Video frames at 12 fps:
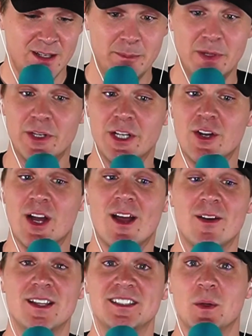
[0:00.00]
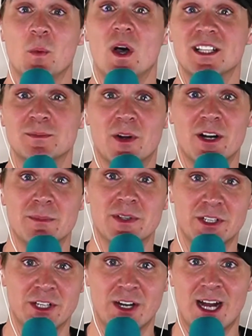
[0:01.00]
building your or At least it was part of
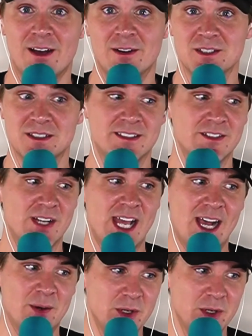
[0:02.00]
building your hours until now,